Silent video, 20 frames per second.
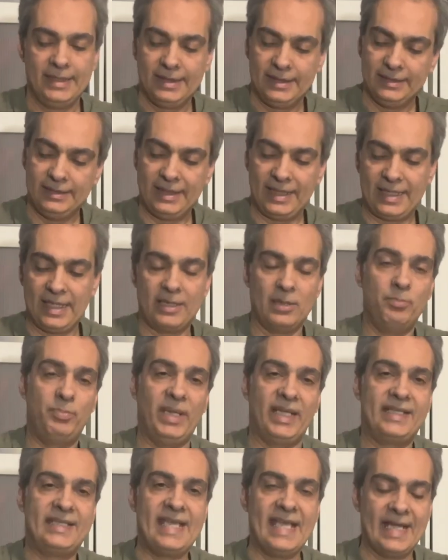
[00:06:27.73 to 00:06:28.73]
they got a
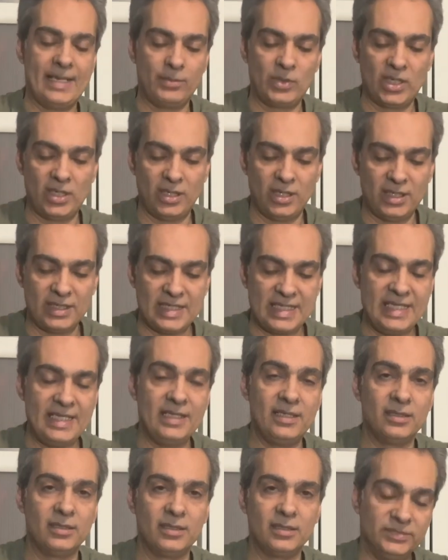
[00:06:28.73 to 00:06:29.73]
big camera on
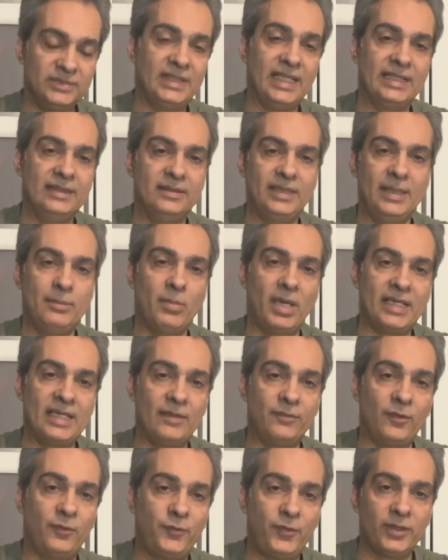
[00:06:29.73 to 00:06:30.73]
here. They, they might
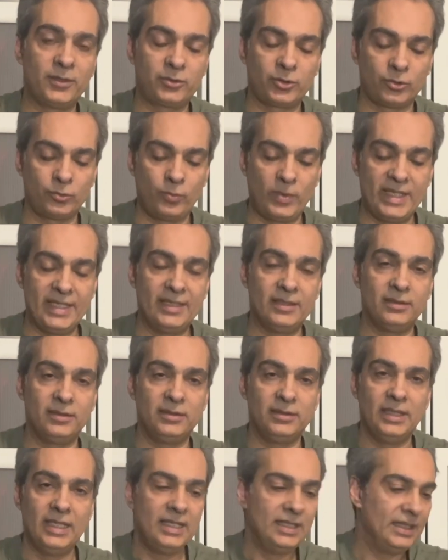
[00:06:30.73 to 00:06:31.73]
have a filter
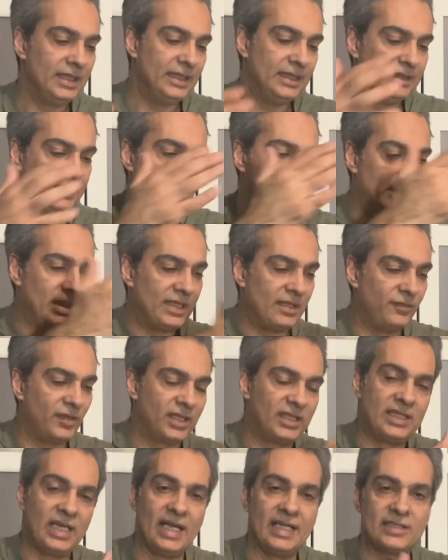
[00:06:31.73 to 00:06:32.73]
wheel and they might have a
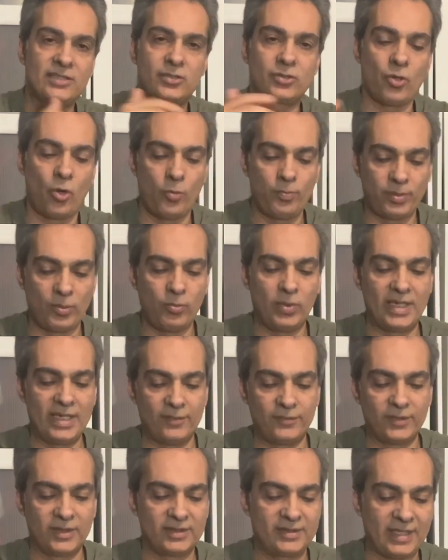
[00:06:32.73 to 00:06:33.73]
guide scope or
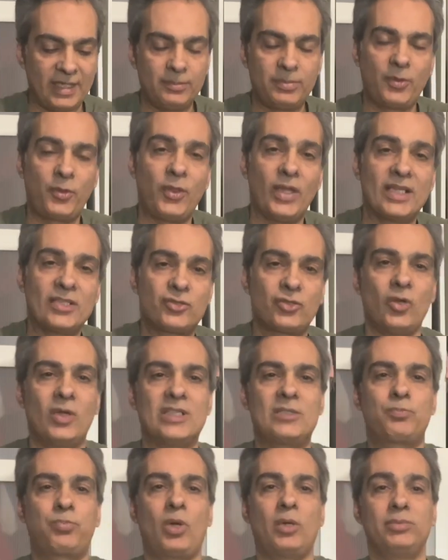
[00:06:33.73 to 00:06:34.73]
whatever type of thing. So
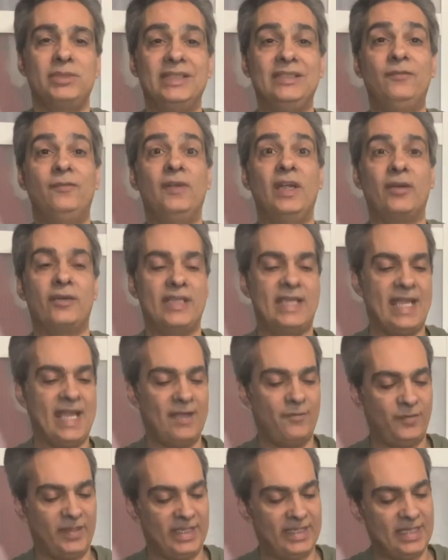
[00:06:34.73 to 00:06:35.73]
it's probably very
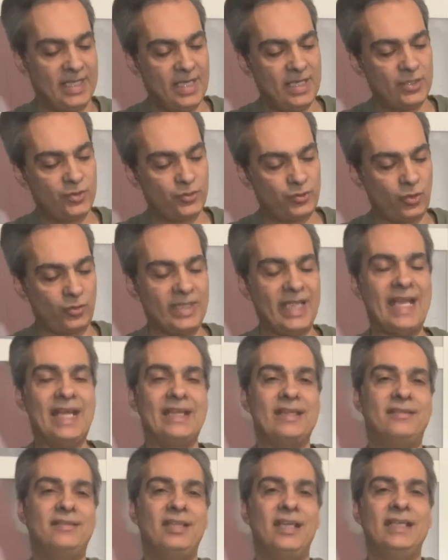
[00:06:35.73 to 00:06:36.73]
heavy. So they had
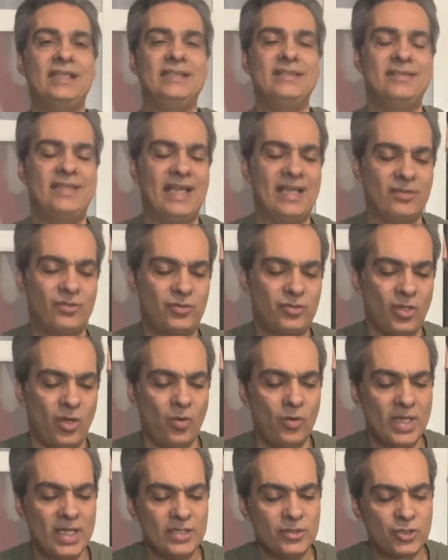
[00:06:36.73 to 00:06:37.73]
it tightened down.
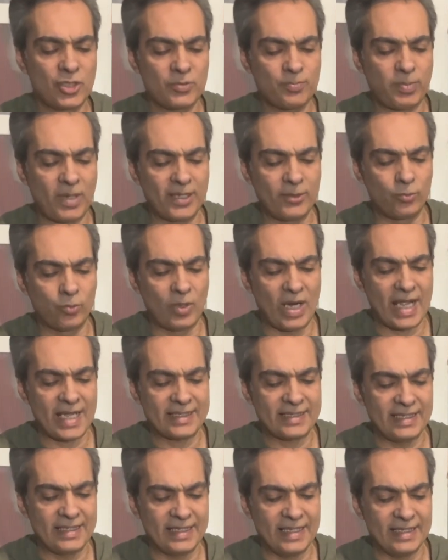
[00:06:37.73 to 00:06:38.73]
So just by
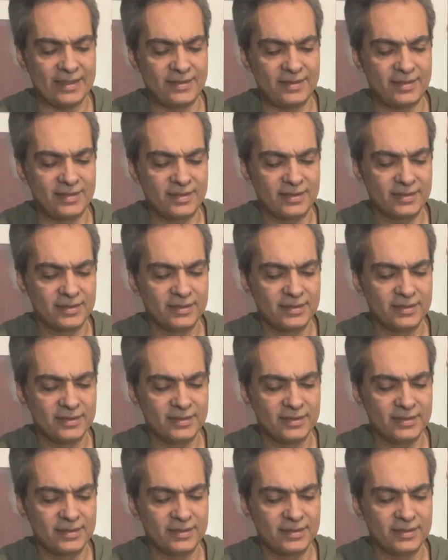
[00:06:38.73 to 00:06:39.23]
racking it,